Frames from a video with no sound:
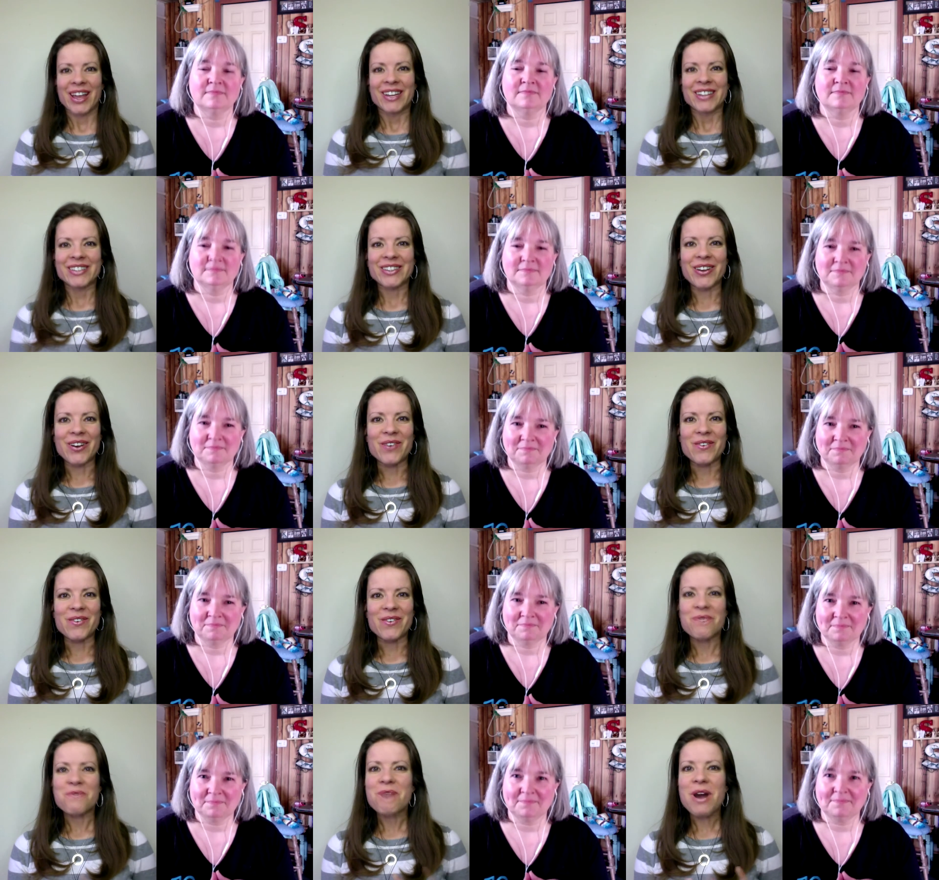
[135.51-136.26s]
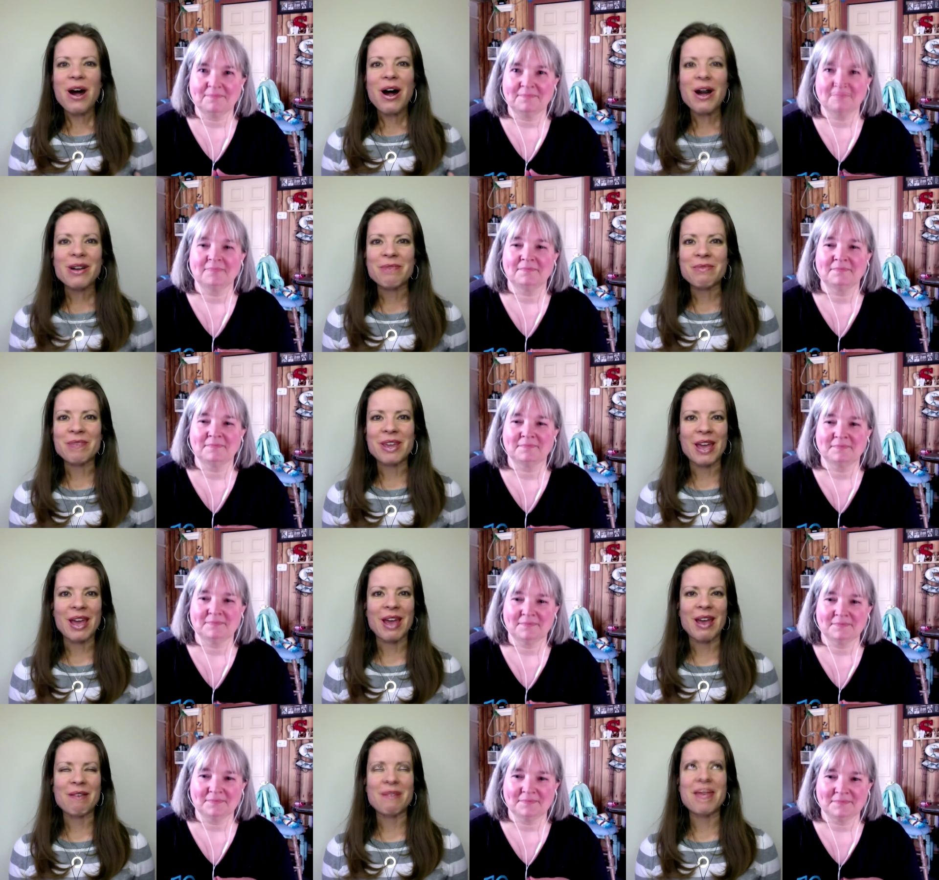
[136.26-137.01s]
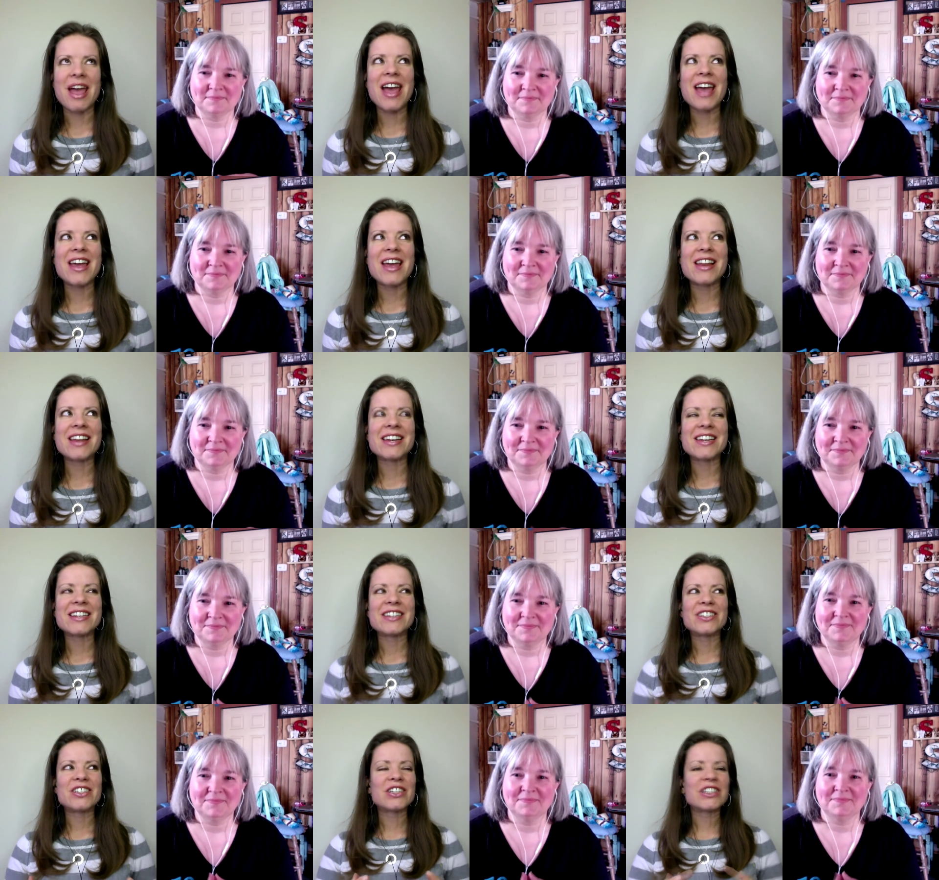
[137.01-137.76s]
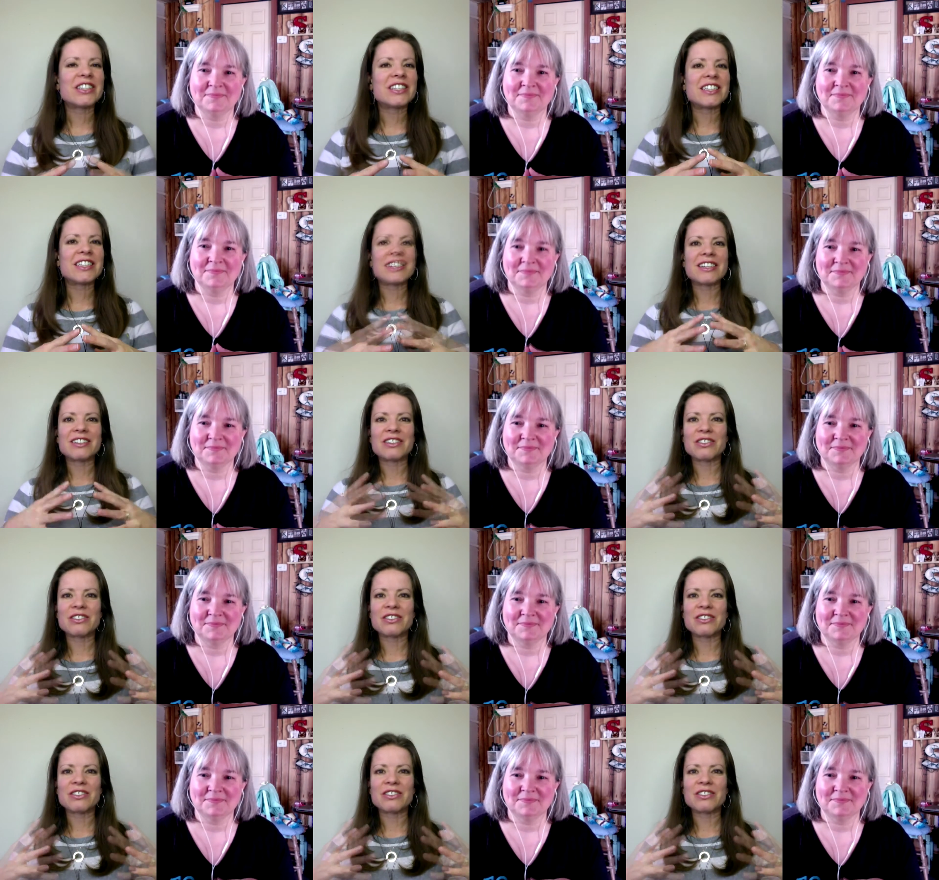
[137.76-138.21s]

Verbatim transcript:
Speaker 1: So, welcome, Kim. And just